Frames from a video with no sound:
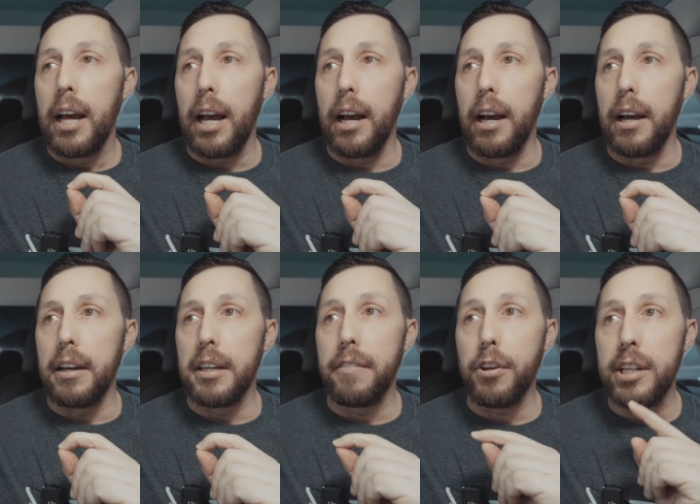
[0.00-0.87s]

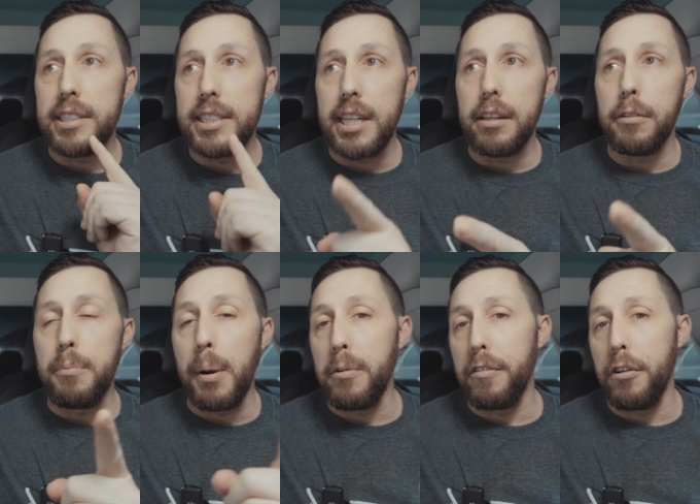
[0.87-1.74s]
if you can see,
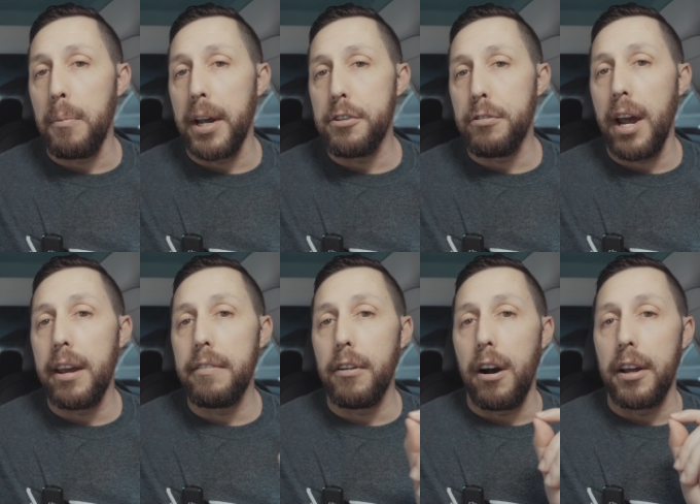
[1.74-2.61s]
remember from my
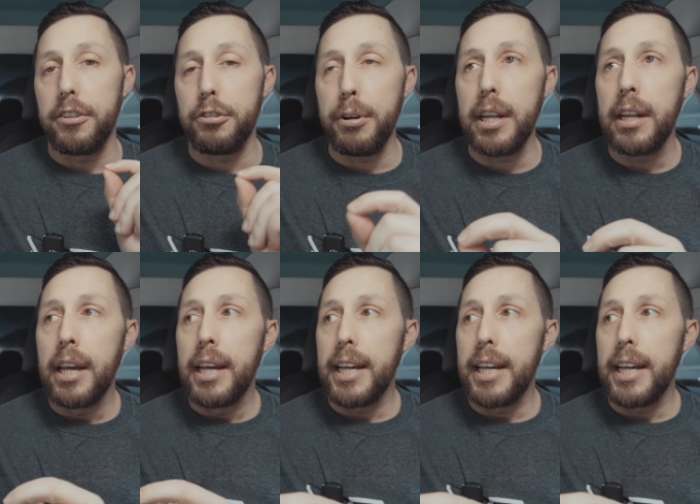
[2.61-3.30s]
drive on the street,